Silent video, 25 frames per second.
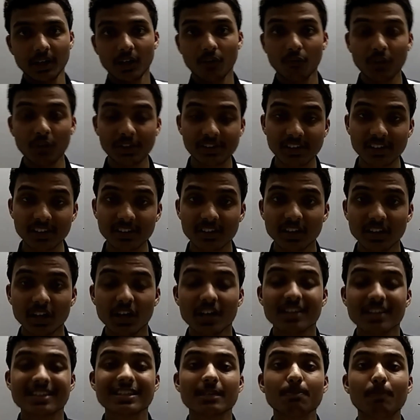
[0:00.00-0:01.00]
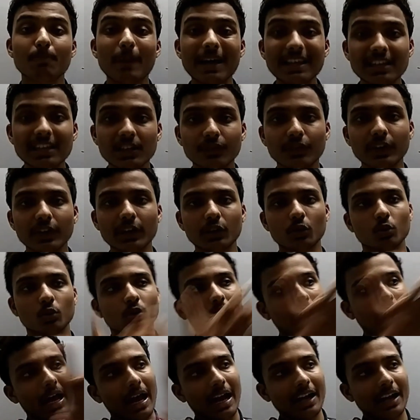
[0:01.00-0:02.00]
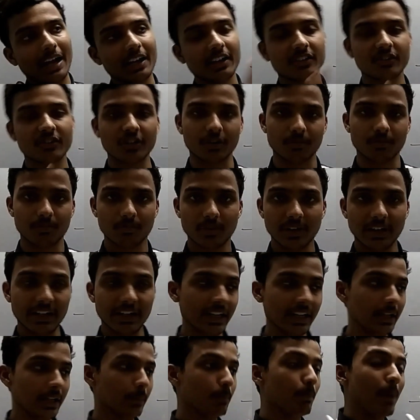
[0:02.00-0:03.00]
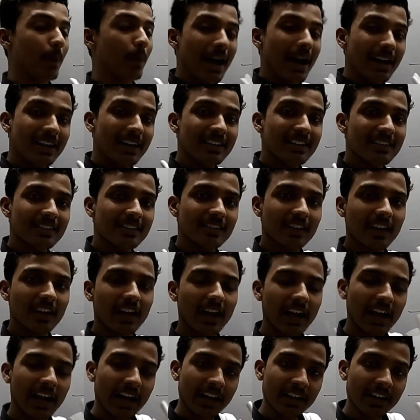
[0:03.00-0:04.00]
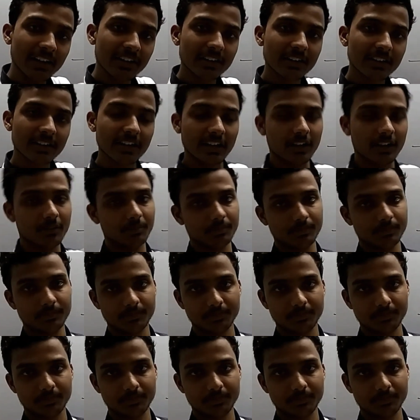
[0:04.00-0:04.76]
which is specific to the antigen. It binds and kills.